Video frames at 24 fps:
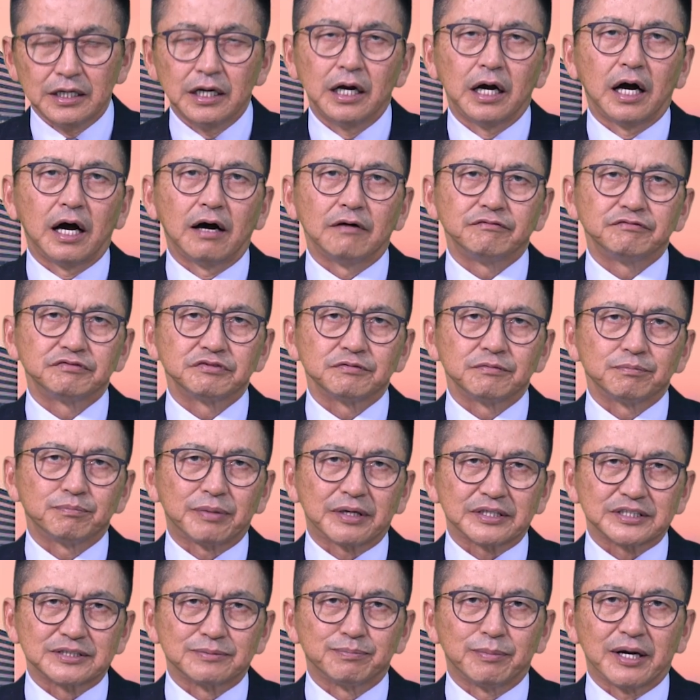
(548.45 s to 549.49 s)
of
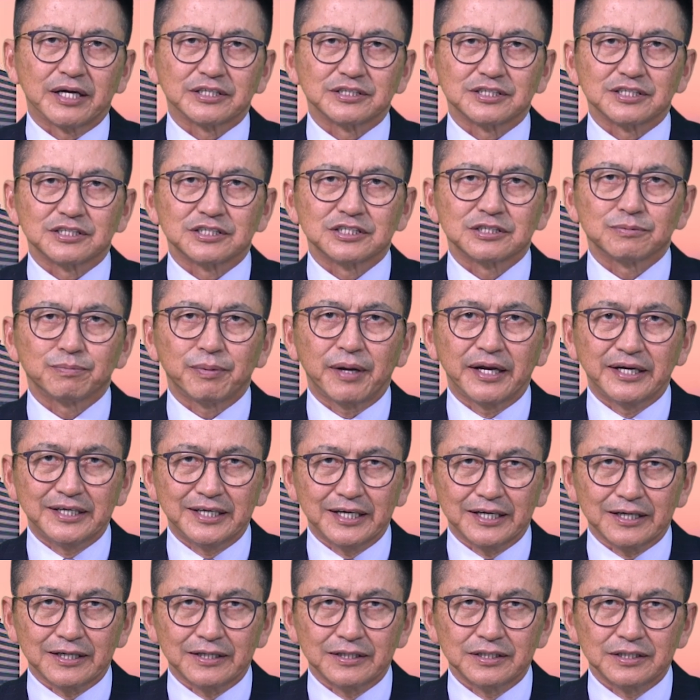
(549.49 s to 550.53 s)
budget spending.